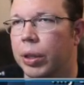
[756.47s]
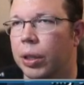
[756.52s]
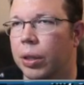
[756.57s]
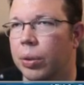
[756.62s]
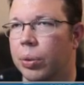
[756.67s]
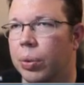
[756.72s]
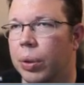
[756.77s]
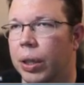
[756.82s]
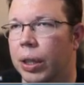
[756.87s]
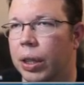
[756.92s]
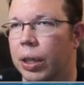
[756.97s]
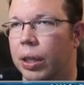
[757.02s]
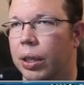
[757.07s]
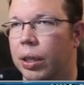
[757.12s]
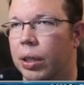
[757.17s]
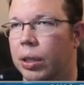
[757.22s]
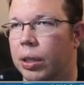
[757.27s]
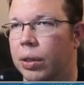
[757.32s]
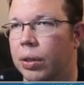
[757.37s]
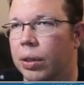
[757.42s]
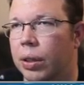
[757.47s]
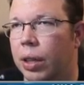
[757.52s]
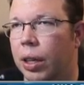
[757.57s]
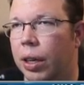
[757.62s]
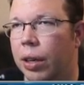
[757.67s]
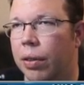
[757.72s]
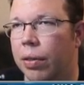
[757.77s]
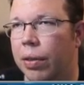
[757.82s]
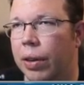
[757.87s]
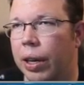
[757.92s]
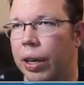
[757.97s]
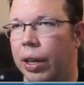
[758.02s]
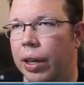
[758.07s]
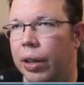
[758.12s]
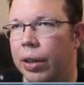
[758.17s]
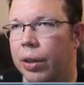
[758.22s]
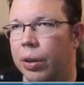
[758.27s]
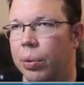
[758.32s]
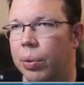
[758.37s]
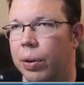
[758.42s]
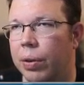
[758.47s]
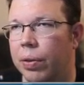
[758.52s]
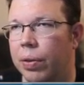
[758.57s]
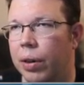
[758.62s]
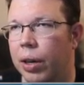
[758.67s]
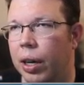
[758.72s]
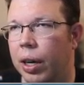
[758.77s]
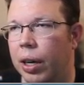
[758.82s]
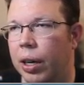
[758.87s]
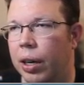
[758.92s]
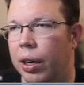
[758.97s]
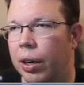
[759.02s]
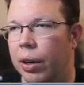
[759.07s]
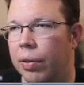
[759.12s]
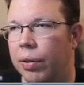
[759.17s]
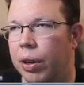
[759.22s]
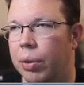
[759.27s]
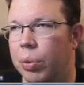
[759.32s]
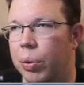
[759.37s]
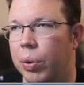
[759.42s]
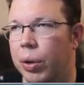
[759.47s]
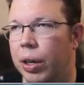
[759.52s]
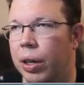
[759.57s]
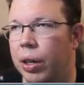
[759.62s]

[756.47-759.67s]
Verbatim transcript: pretty quick. Let's see what kind of health we've got here. Maybe